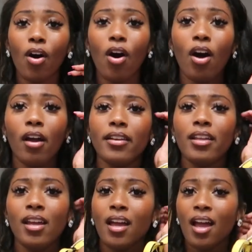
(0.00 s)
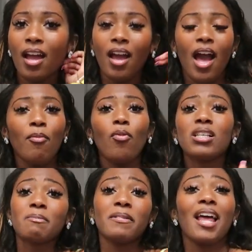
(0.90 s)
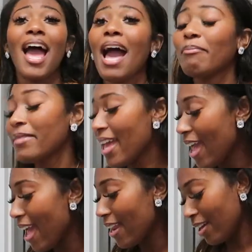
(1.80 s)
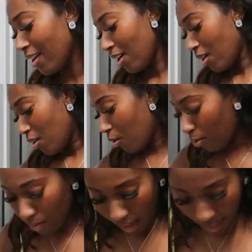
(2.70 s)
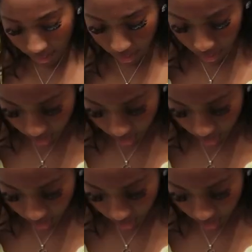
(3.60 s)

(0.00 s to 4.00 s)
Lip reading: on and what's been happening, all that